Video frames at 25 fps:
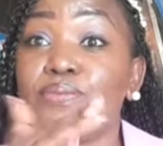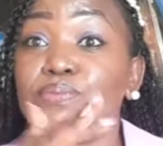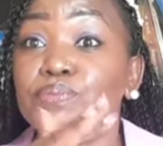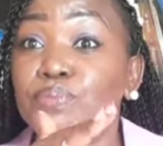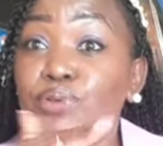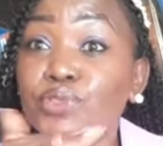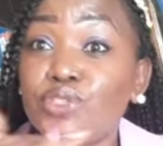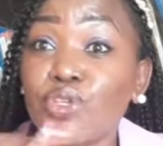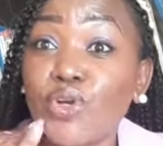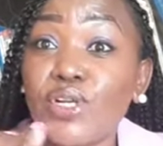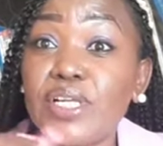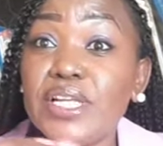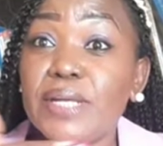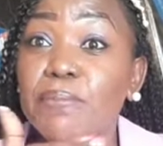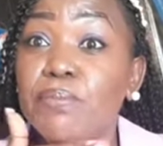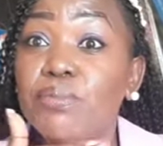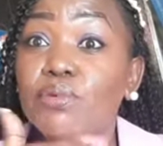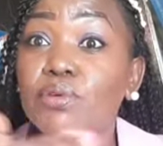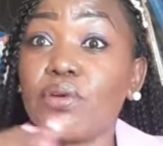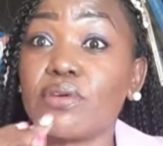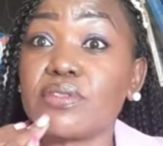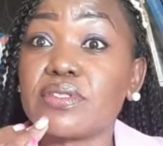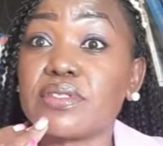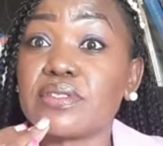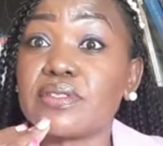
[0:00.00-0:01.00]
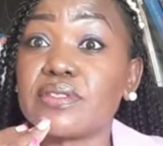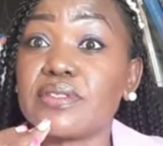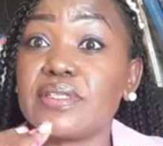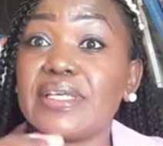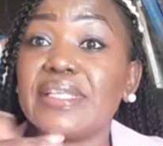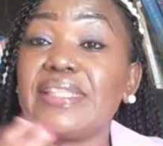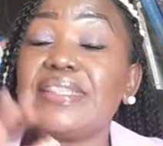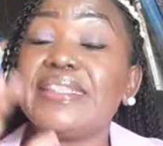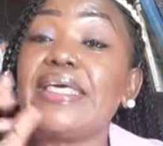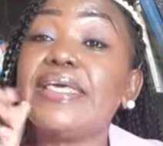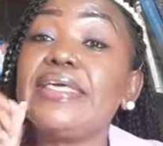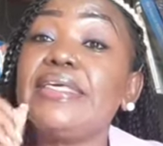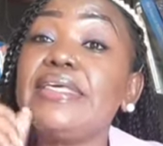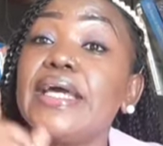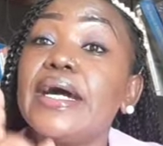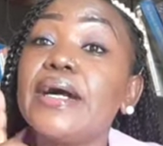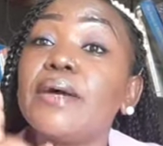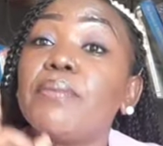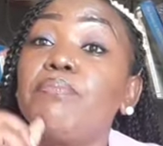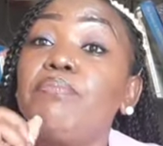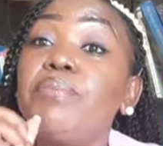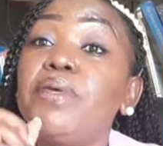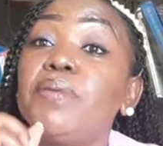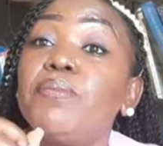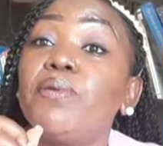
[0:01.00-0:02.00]
put on lip gloss. The
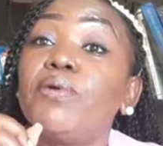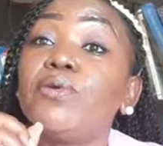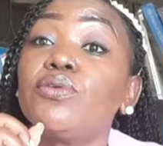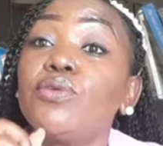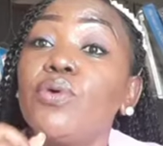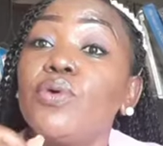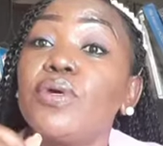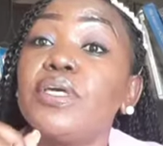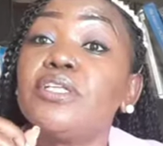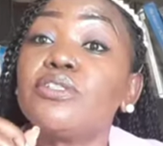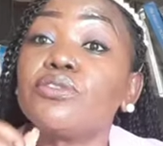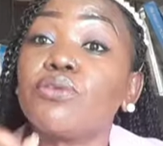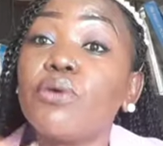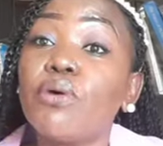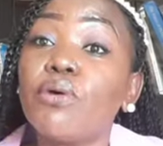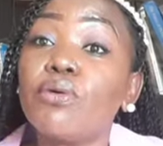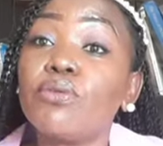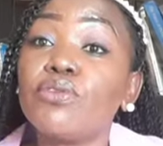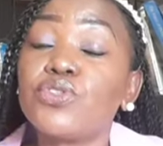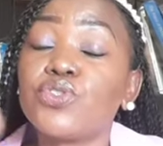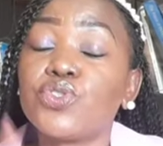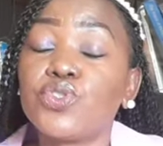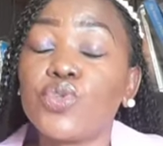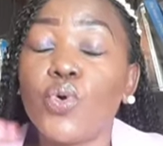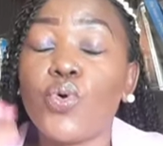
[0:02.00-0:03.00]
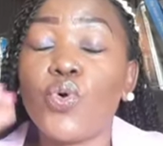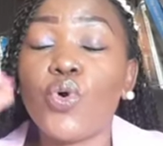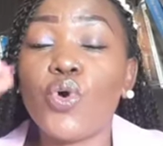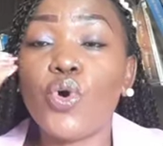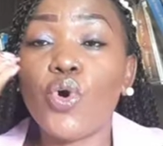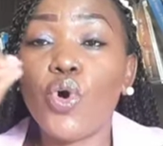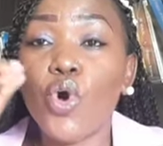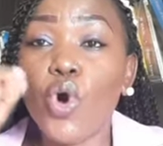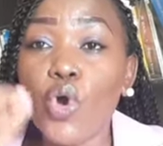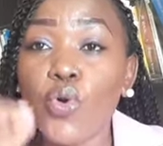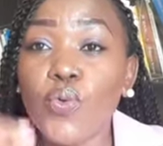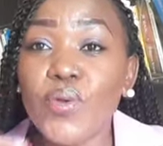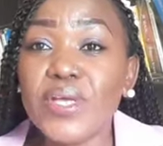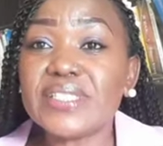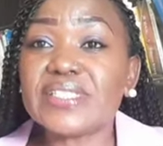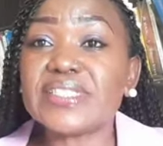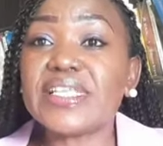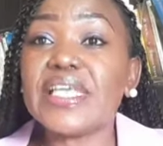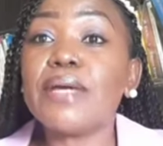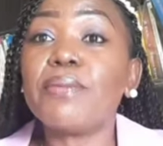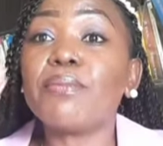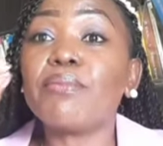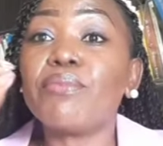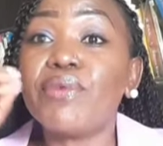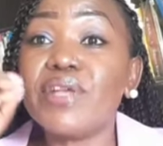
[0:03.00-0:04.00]
young people know it all. So always
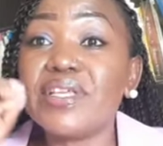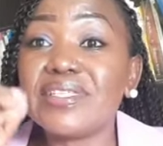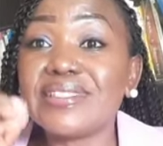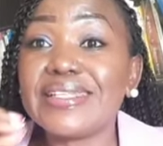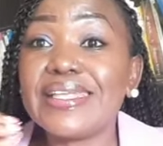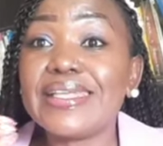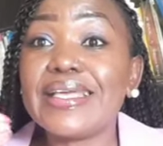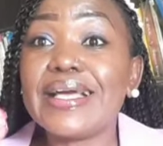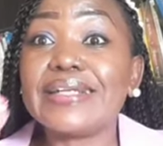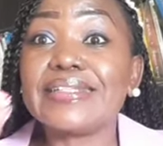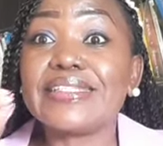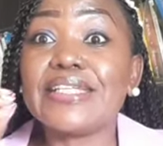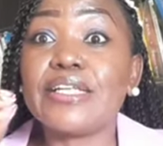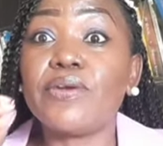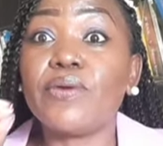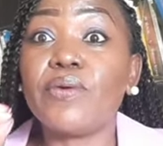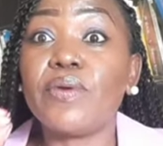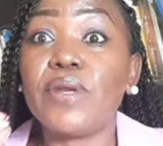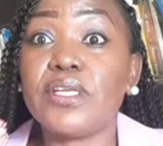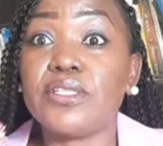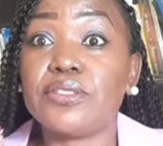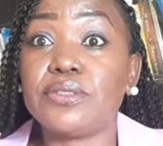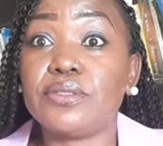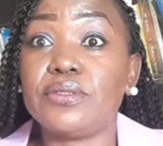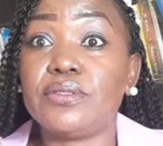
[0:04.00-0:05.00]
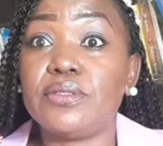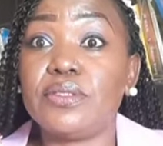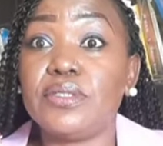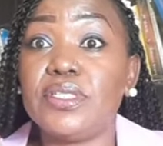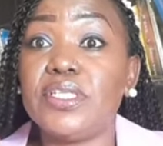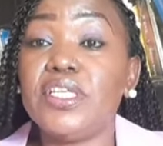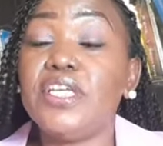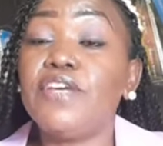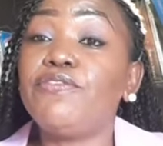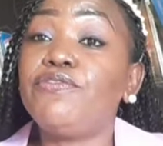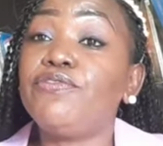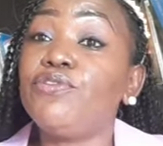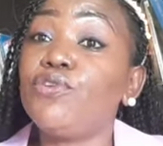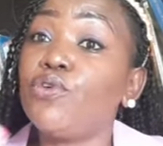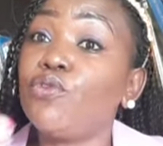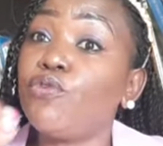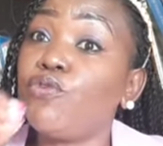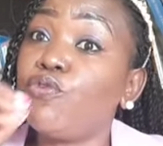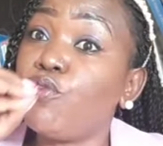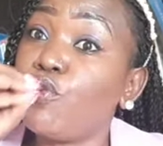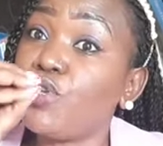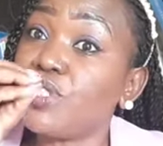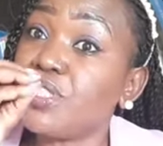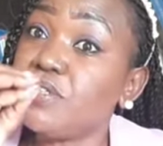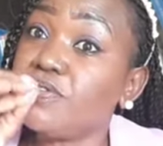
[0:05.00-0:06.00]
embrace the young generation. If you're
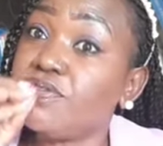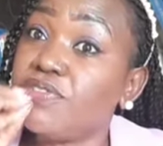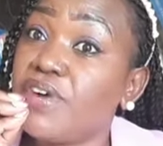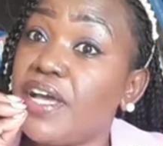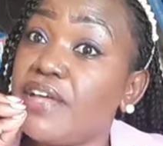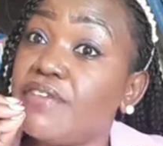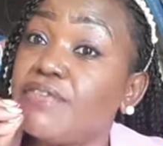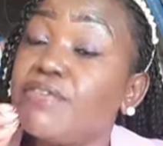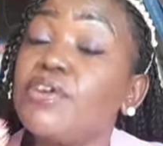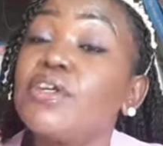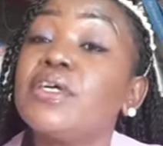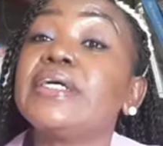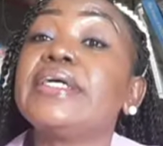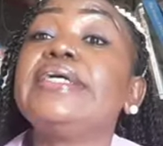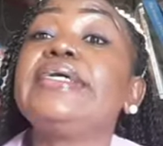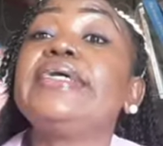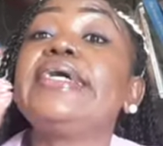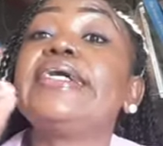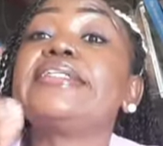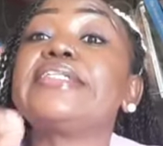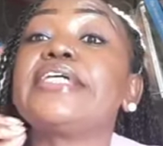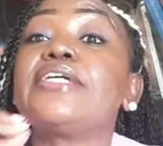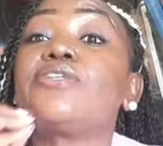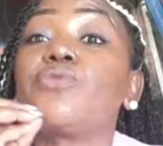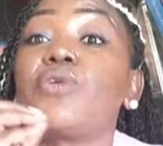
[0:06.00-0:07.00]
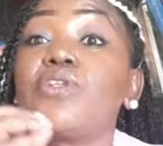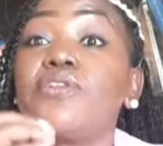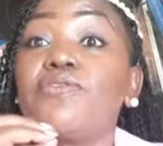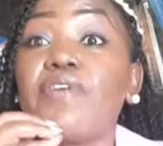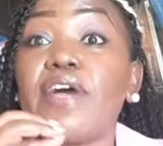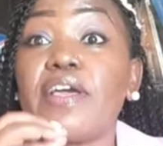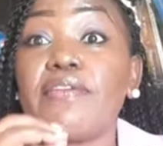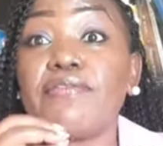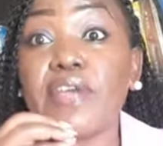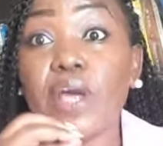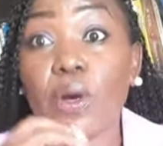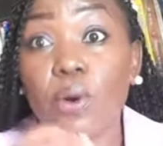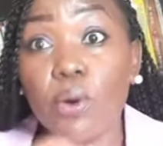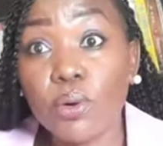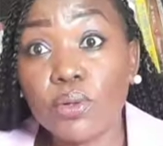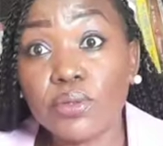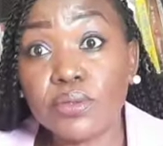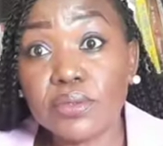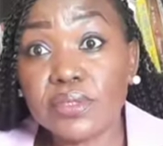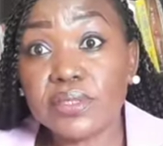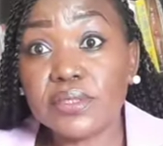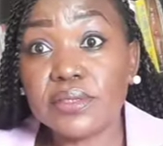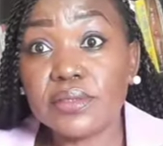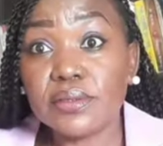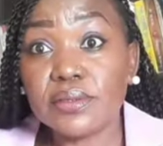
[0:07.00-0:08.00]
45, get a
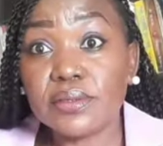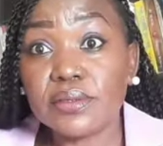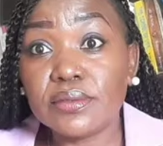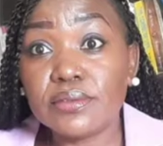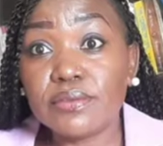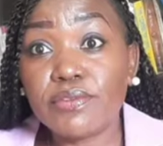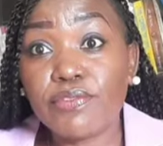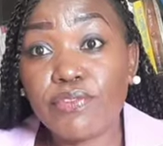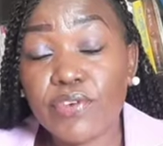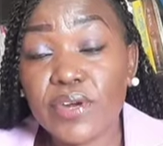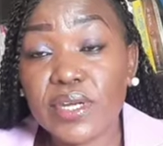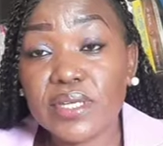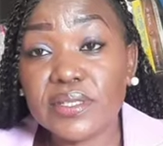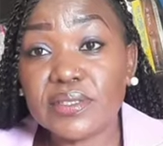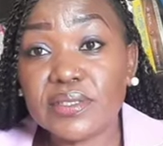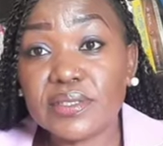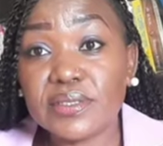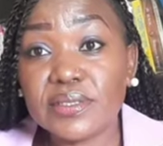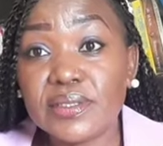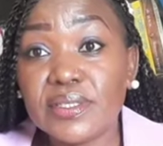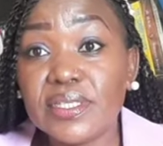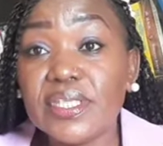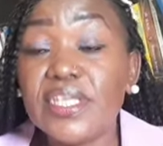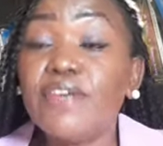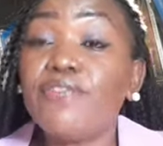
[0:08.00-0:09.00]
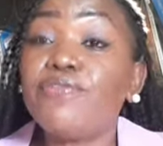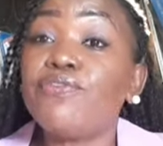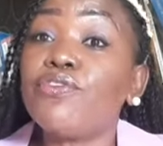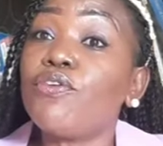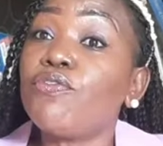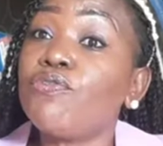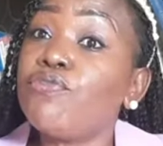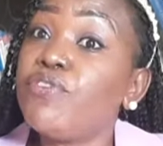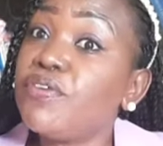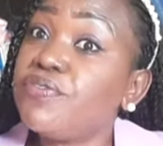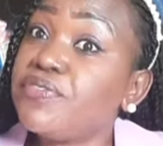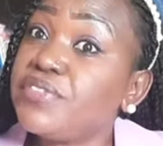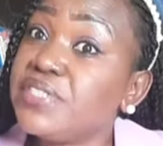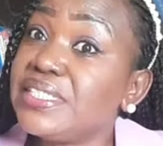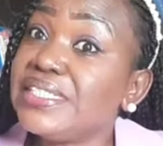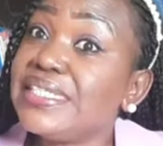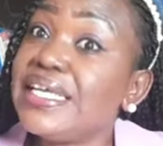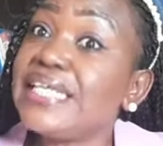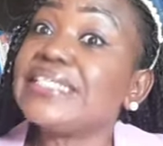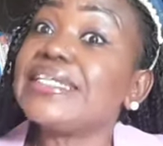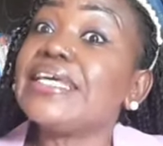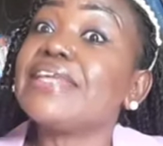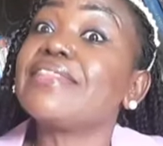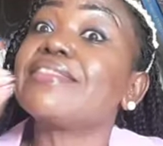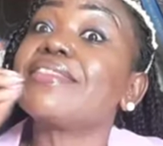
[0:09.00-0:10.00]
25-year-old friend. If you're 50,
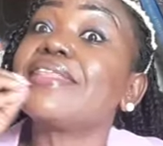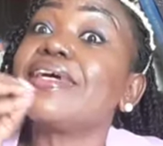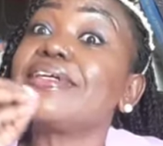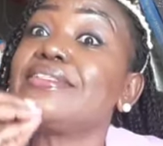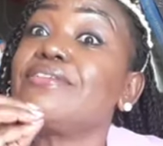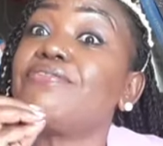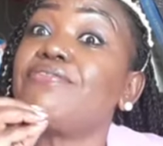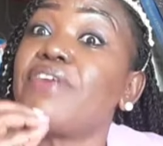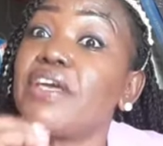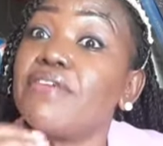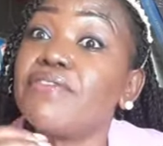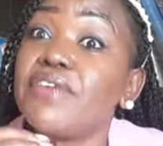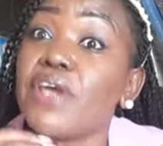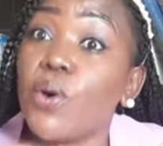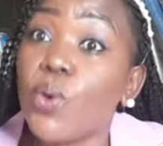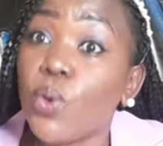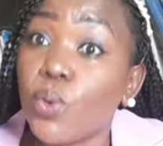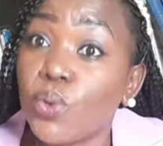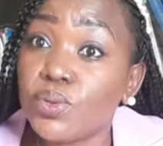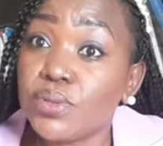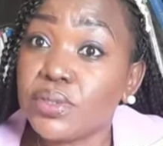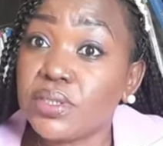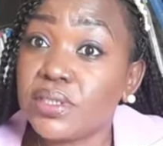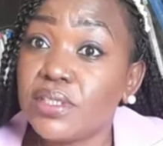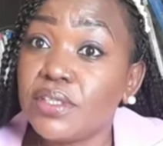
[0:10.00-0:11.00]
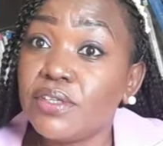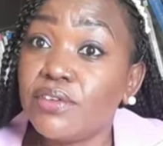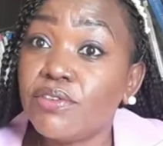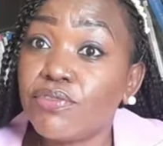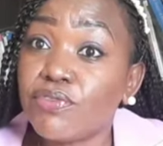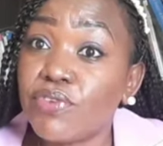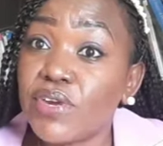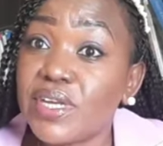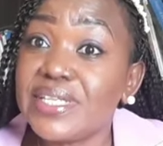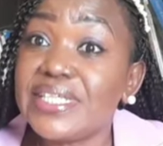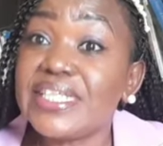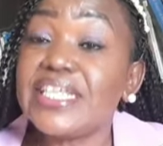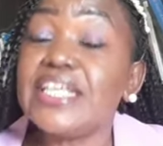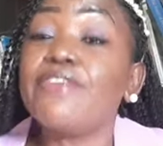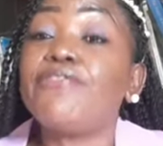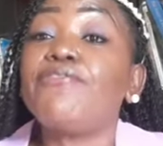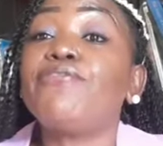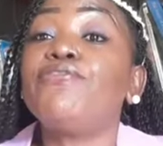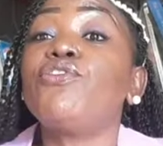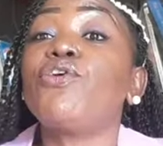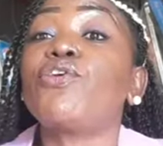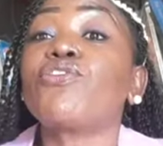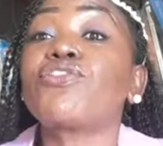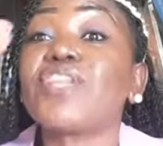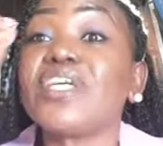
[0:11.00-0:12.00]
get a 35-year-old friend. If
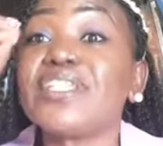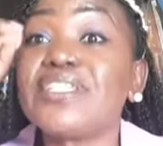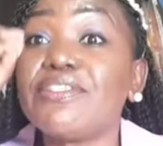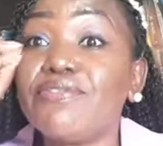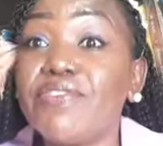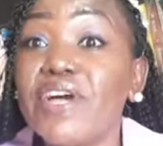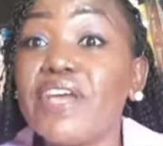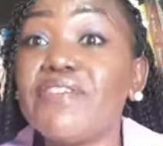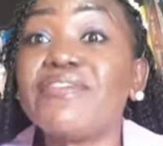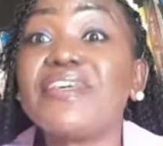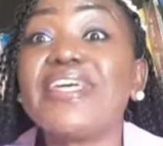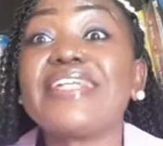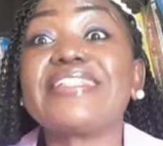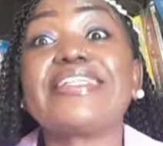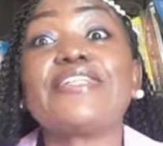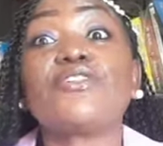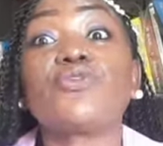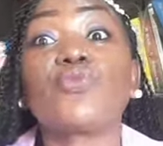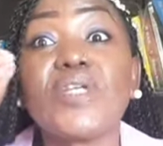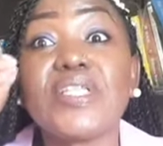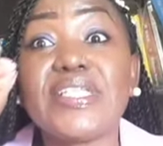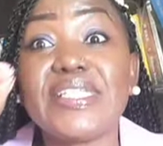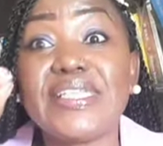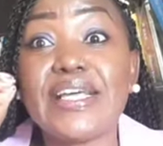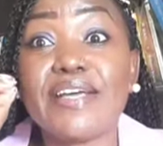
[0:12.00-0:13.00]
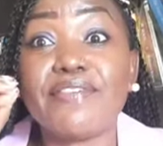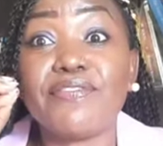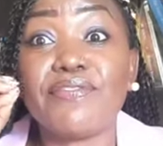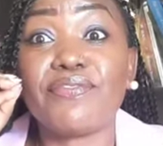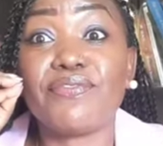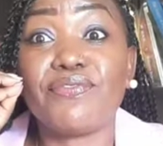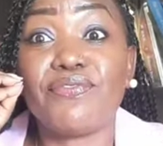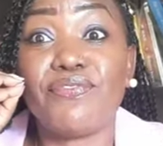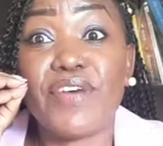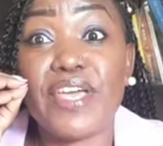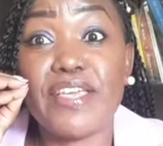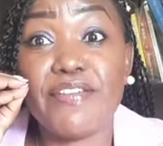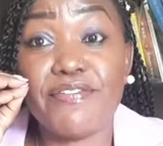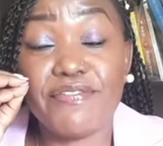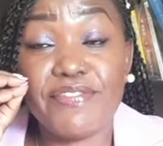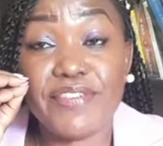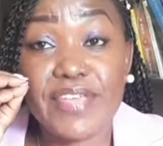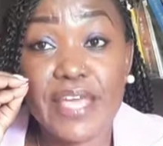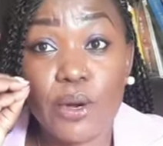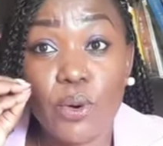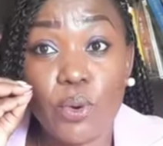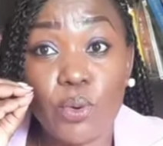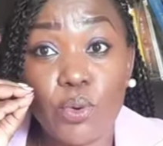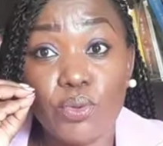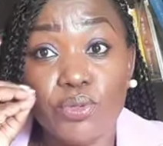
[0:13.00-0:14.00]
you're 35, get a
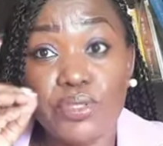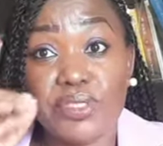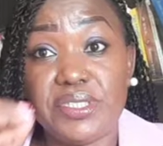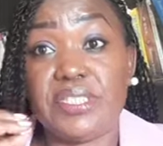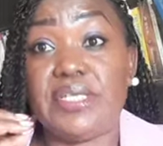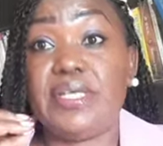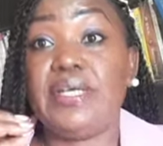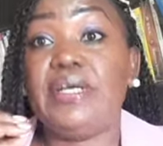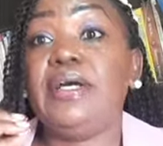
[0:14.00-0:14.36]
20-year-old